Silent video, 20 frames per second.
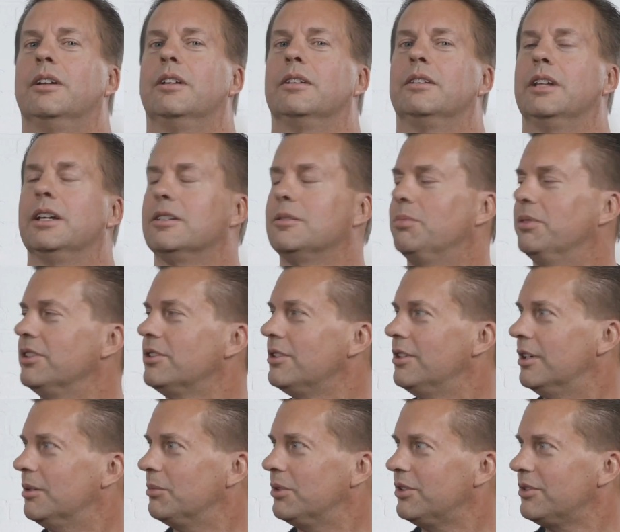that's a bunch of
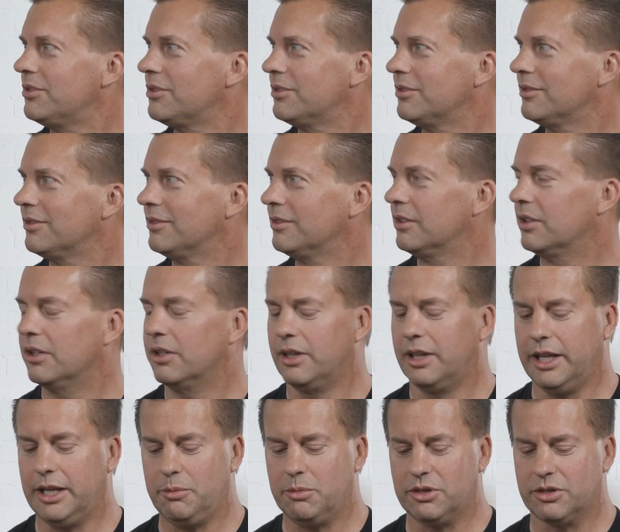numbers,
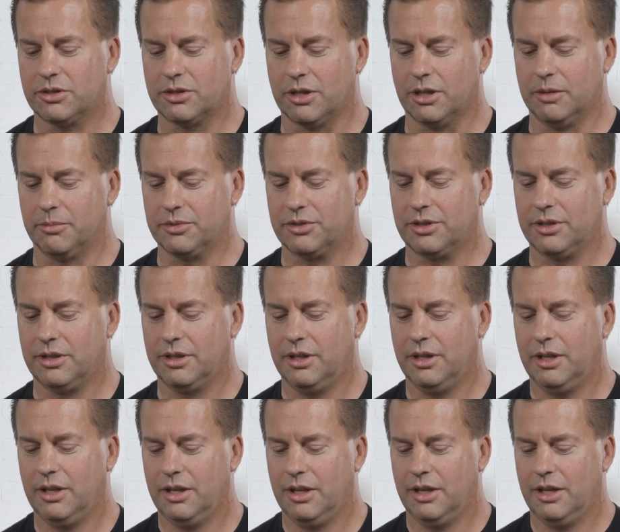layman's terms.
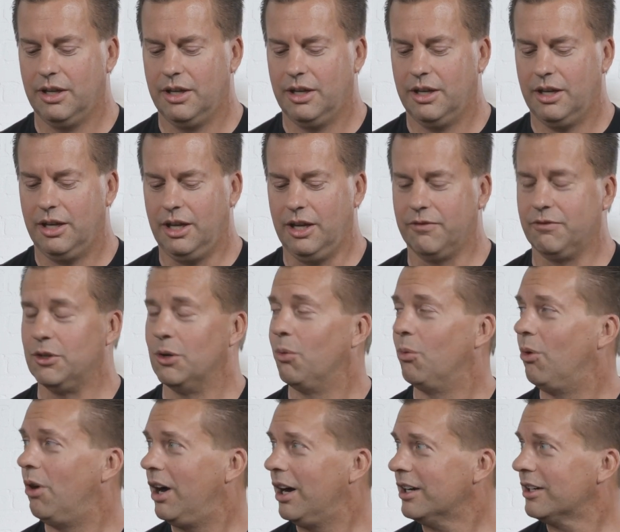If you
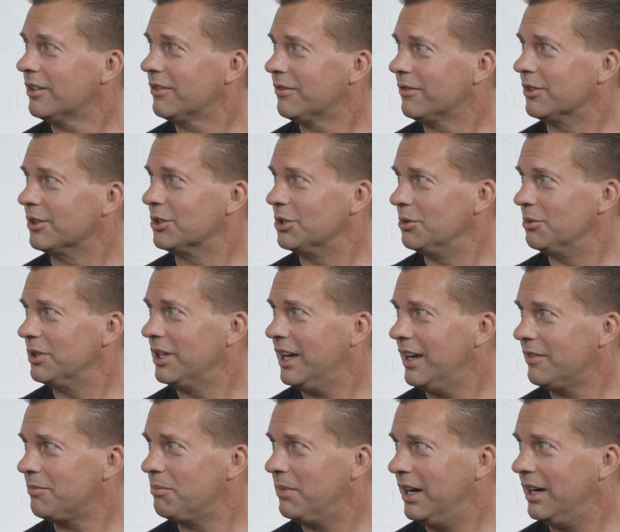walked for
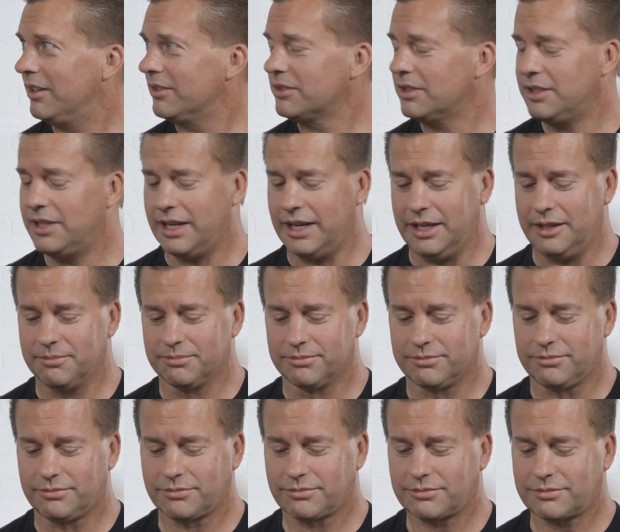2.5 miles a day,
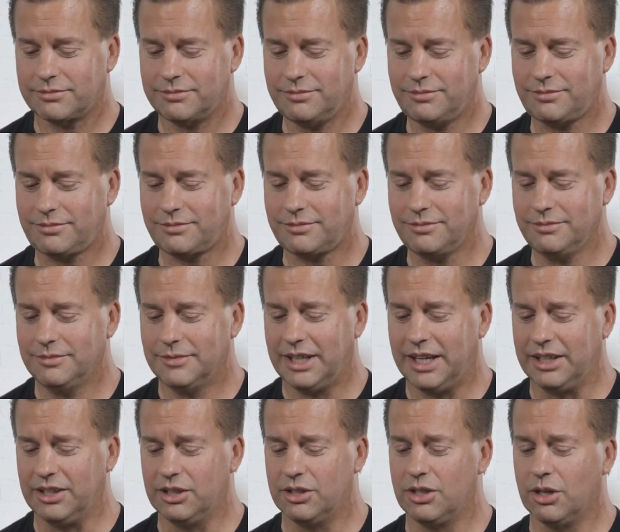
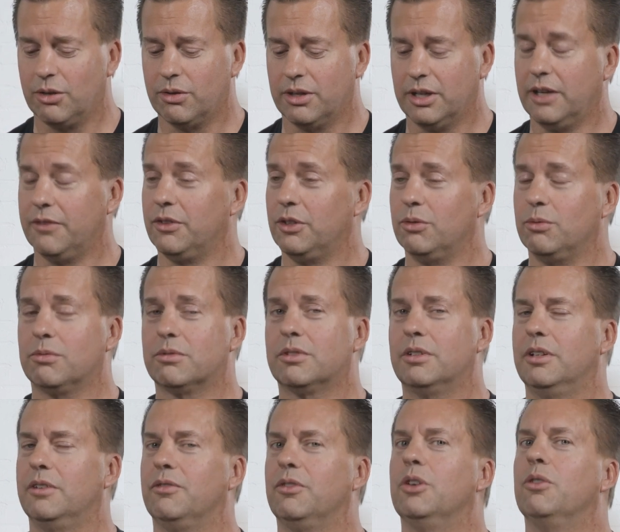and if you
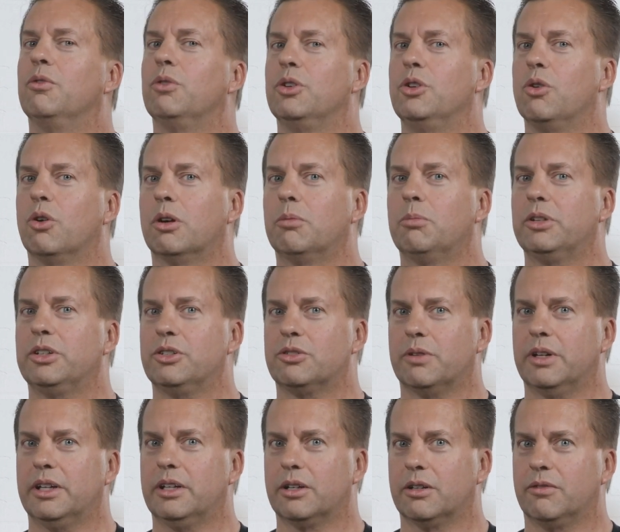would normally
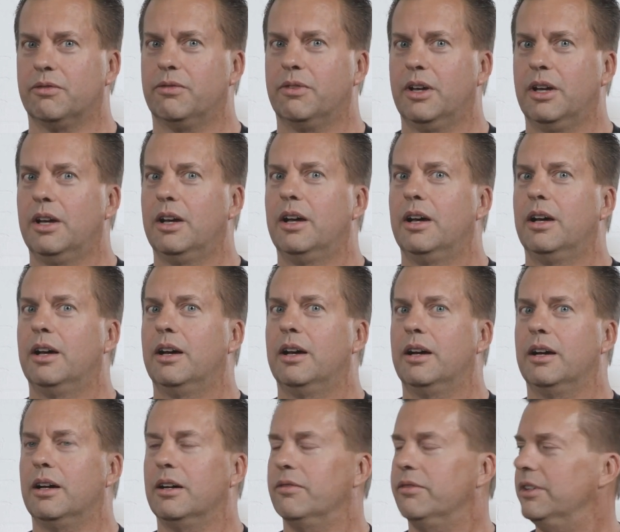drink
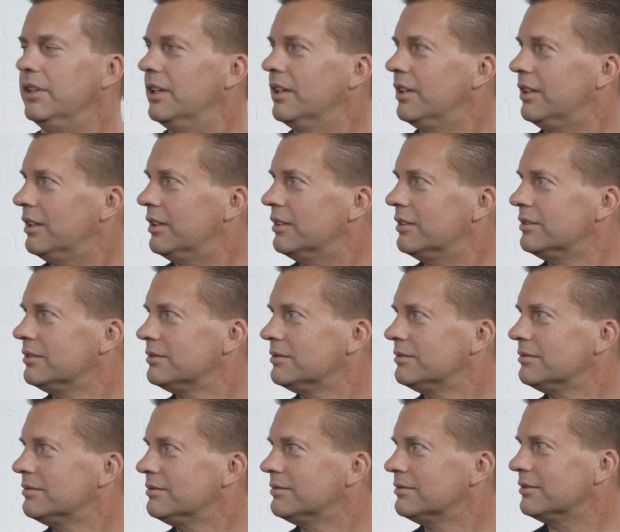a vanilla
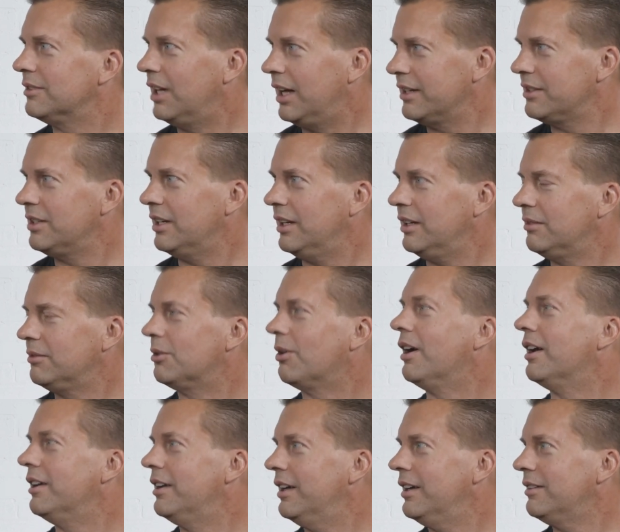latte
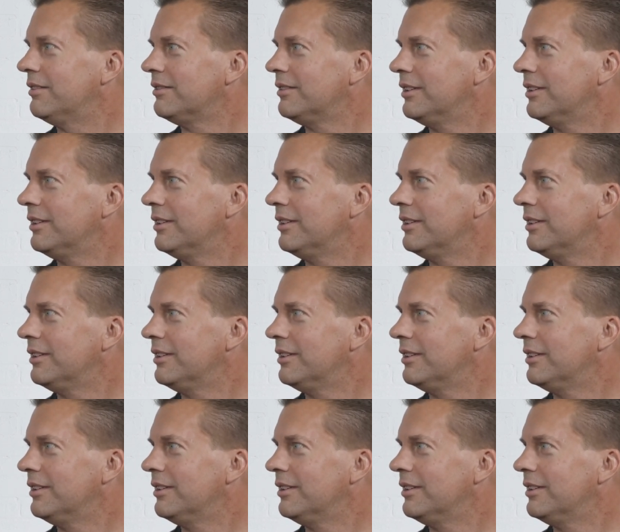grande